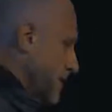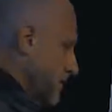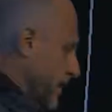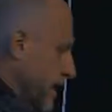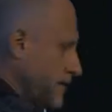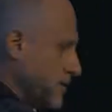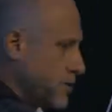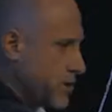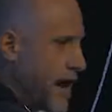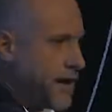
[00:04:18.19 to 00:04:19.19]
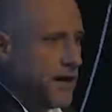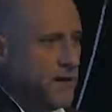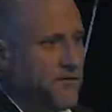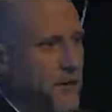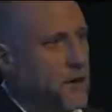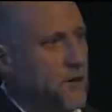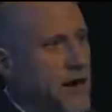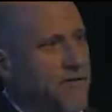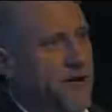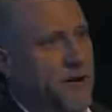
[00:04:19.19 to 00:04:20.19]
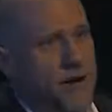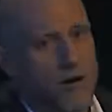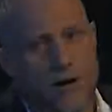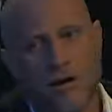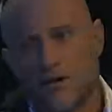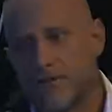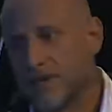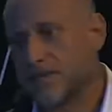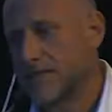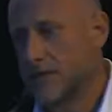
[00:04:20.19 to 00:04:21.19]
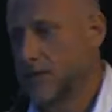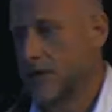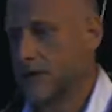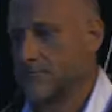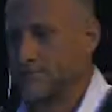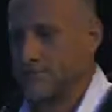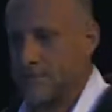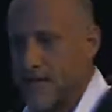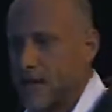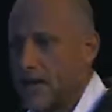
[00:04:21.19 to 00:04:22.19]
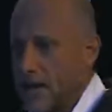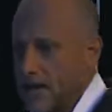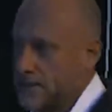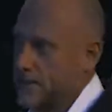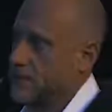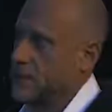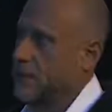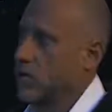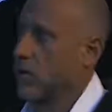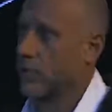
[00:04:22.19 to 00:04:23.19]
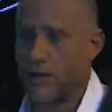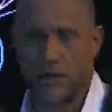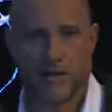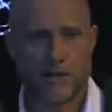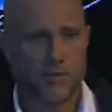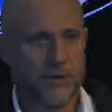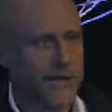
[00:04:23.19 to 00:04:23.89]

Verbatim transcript: is trying to track and photograph all of the secret satellites in orbit around the